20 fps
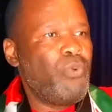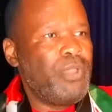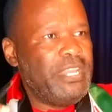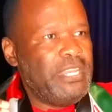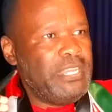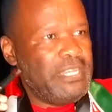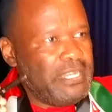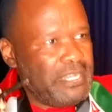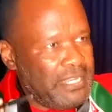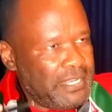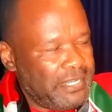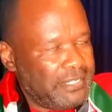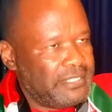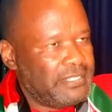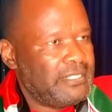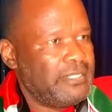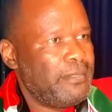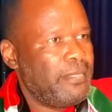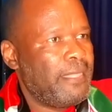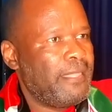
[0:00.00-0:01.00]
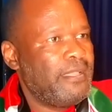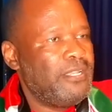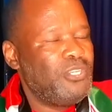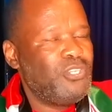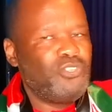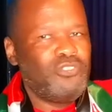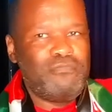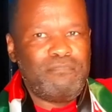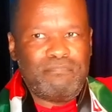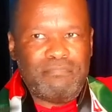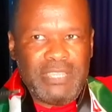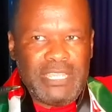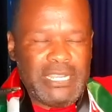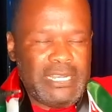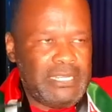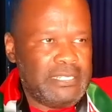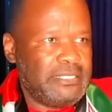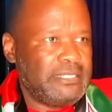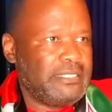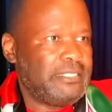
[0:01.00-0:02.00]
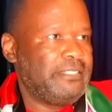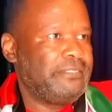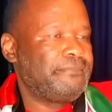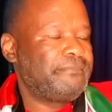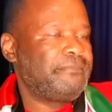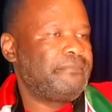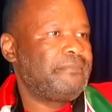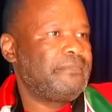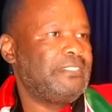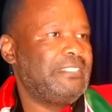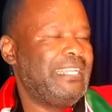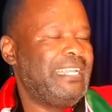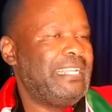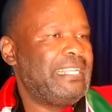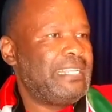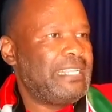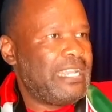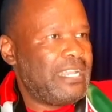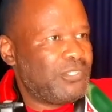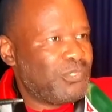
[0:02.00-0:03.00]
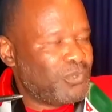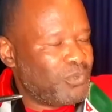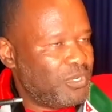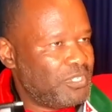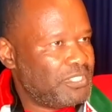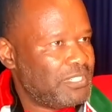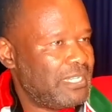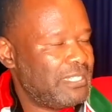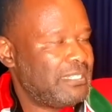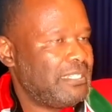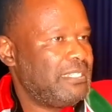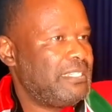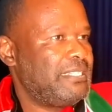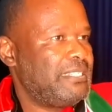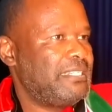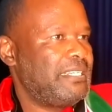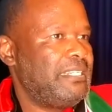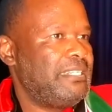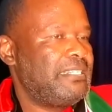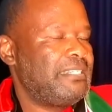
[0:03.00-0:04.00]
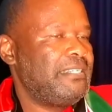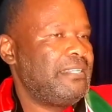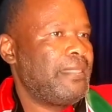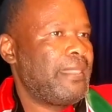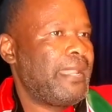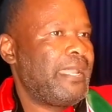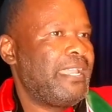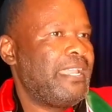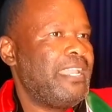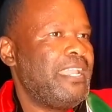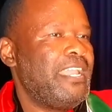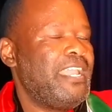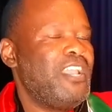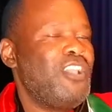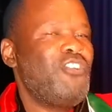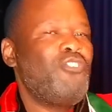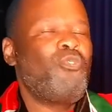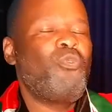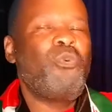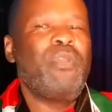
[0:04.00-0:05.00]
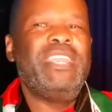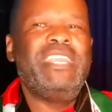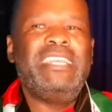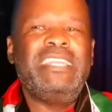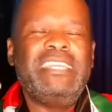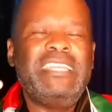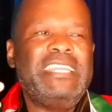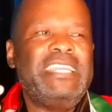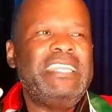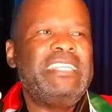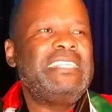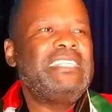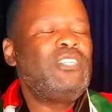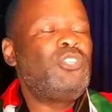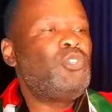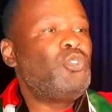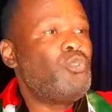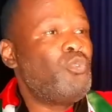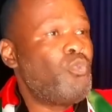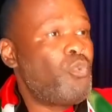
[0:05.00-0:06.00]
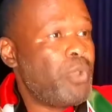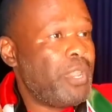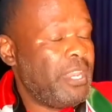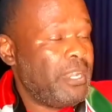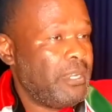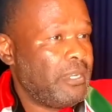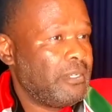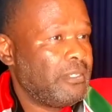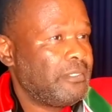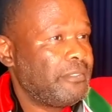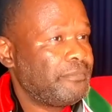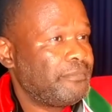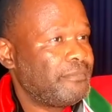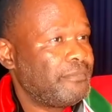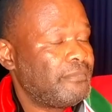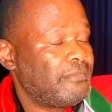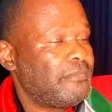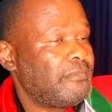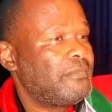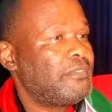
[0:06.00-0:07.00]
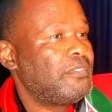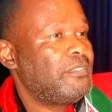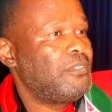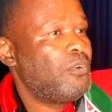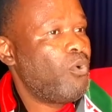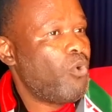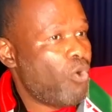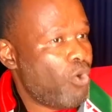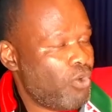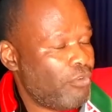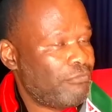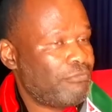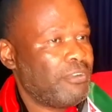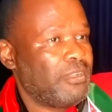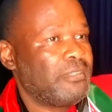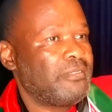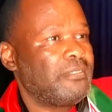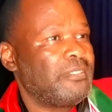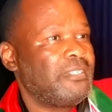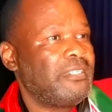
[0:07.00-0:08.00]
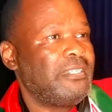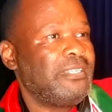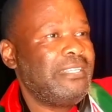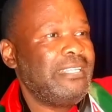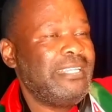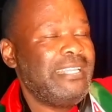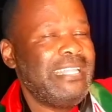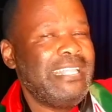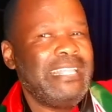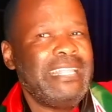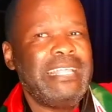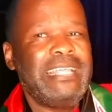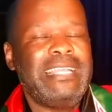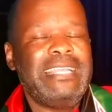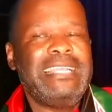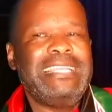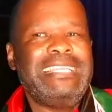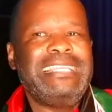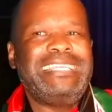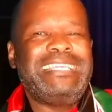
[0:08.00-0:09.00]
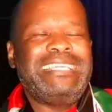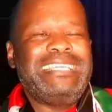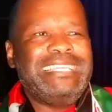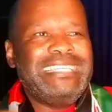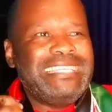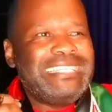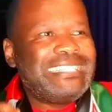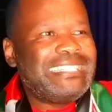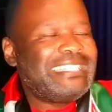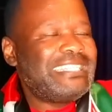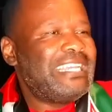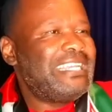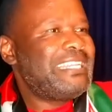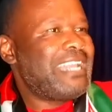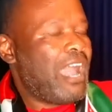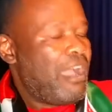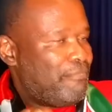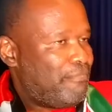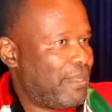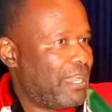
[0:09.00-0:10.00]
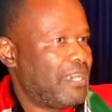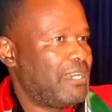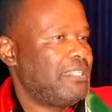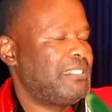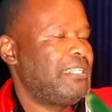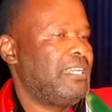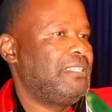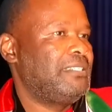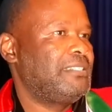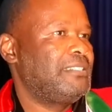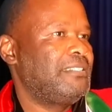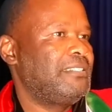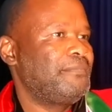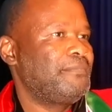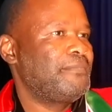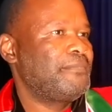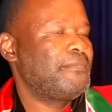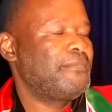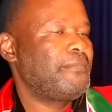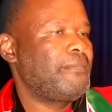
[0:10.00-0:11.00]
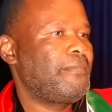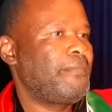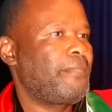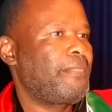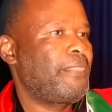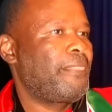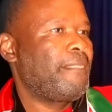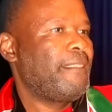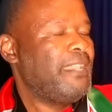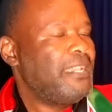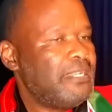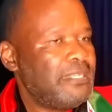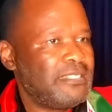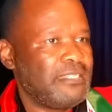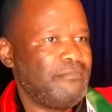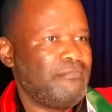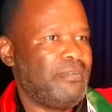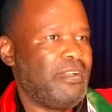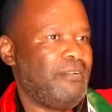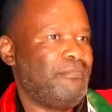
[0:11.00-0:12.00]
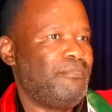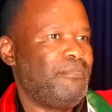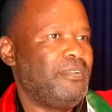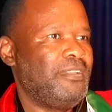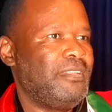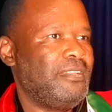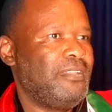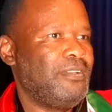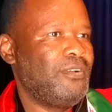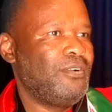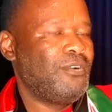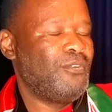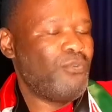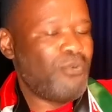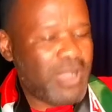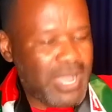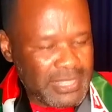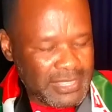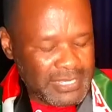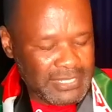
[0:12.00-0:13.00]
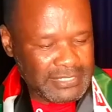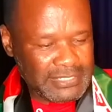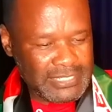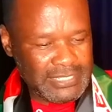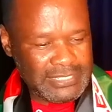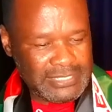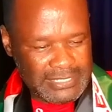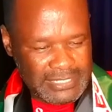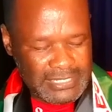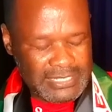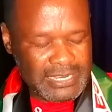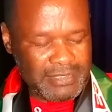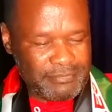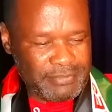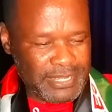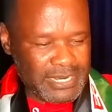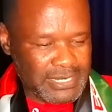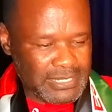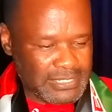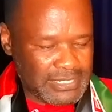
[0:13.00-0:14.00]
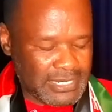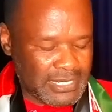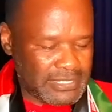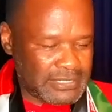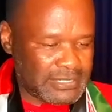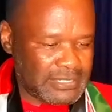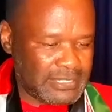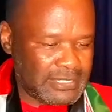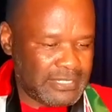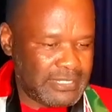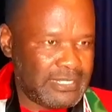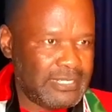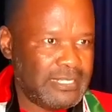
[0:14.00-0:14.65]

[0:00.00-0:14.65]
we need to build a class conscious citizenry. We need to win over key state apparatus in Zimbabwe. Who are these key state apparatus?